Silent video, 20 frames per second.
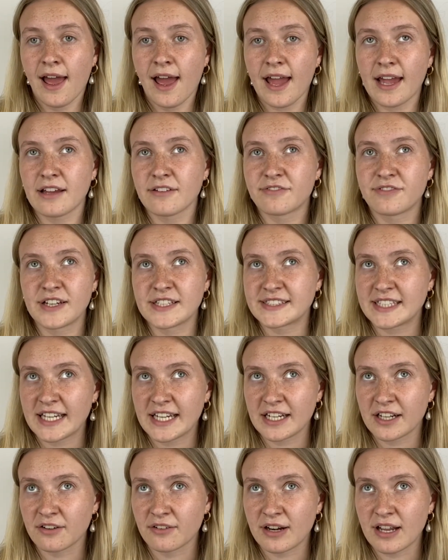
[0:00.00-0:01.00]
a
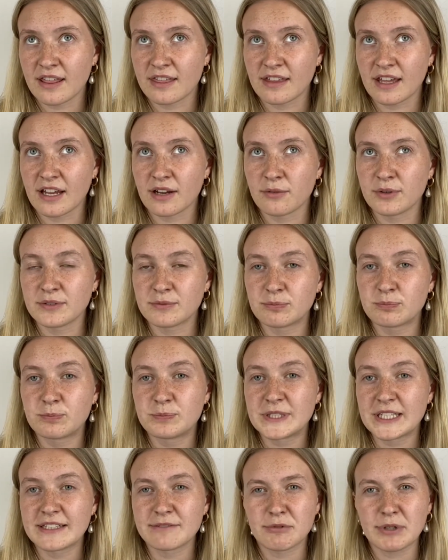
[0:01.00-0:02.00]
fitting or anything. We
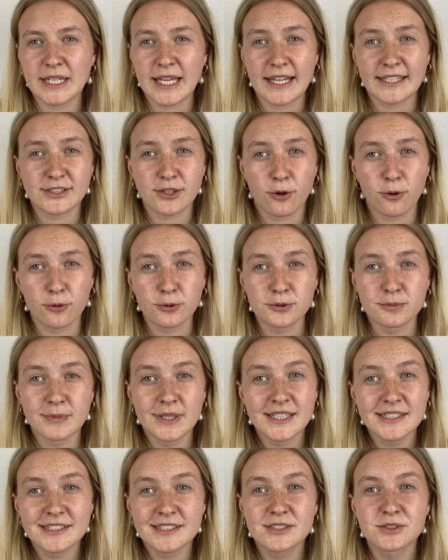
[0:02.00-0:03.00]
didn't really get told
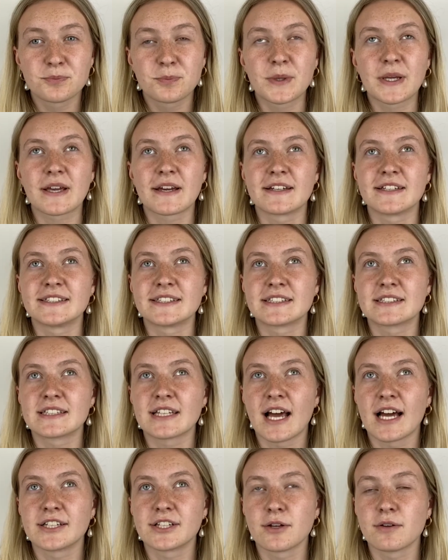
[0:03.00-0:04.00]
much because
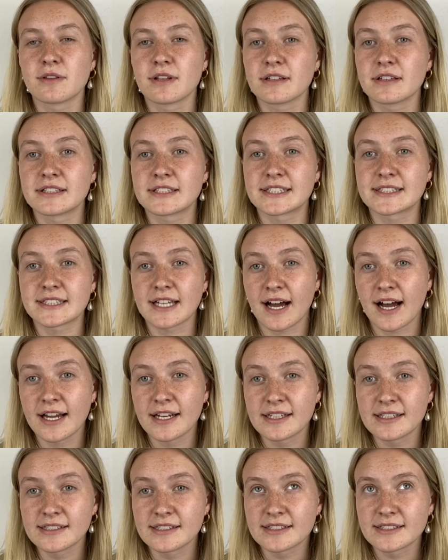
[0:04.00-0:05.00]
I don't think the
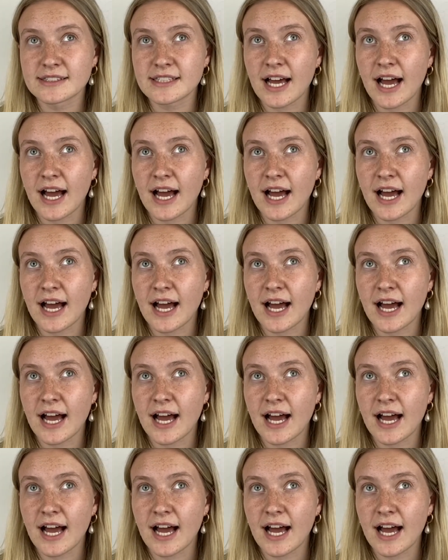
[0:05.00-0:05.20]
designers